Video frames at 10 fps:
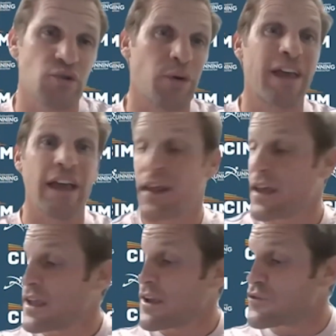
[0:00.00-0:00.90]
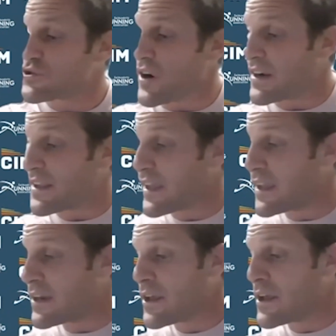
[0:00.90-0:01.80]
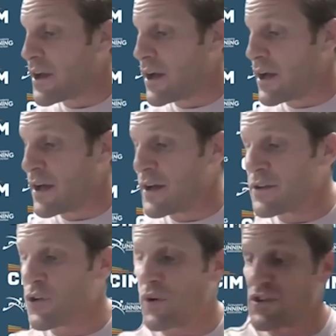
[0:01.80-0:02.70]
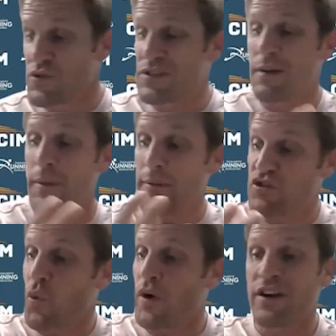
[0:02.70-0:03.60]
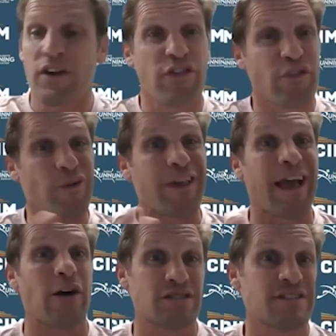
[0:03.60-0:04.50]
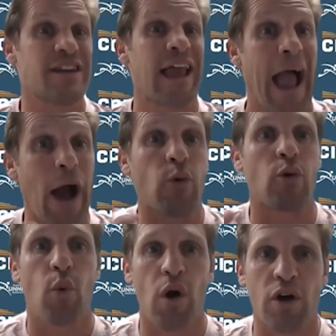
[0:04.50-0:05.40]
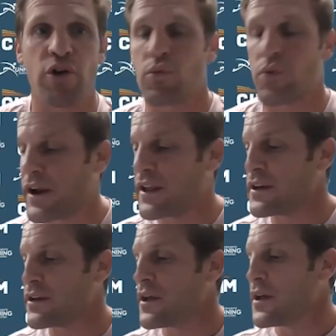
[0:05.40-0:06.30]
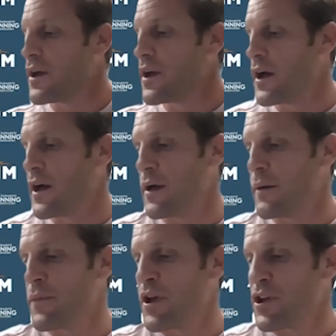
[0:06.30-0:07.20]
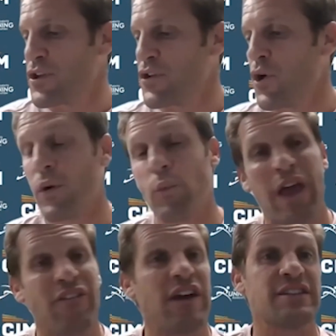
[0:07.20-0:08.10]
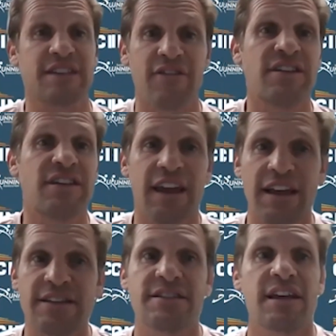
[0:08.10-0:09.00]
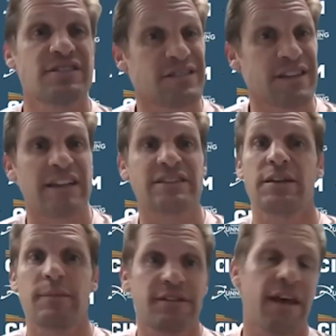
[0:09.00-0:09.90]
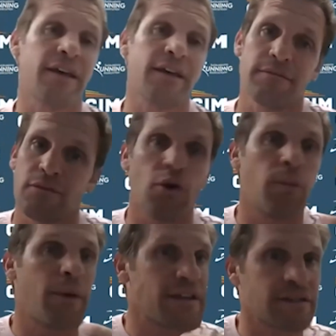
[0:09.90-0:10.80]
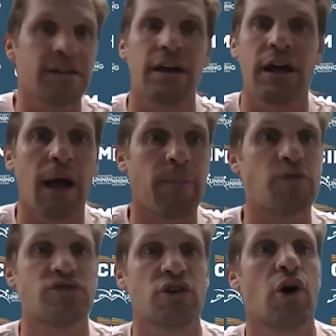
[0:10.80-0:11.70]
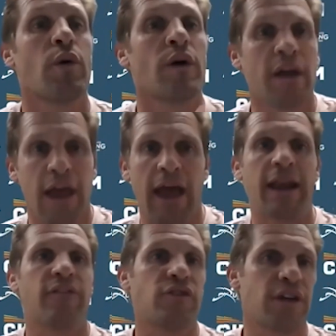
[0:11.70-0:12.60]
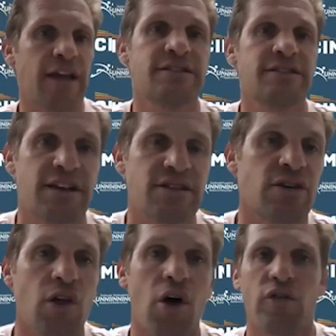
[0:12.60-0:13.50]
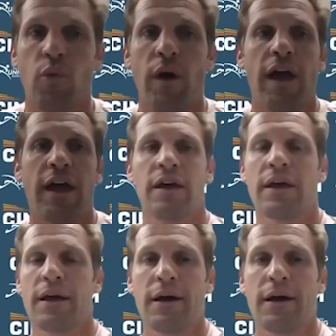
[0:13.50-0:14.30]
So again, if you're trying to get, as you said, maybe 20 to 30 ounces an hour while you're running, and we have 17 aid stations, that's going to be taken, basically a cup or so at every aid station along the way.